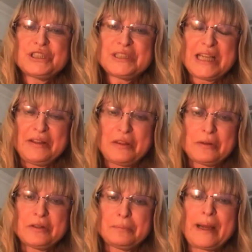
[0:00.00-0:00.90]
to say that
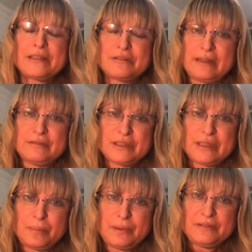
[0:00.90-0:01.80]
the background a
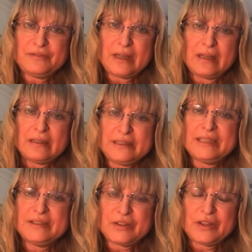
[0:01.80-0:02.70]
couple of
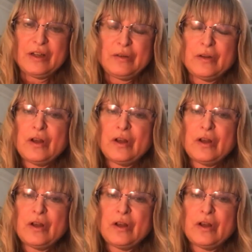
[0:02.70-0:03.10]
years ago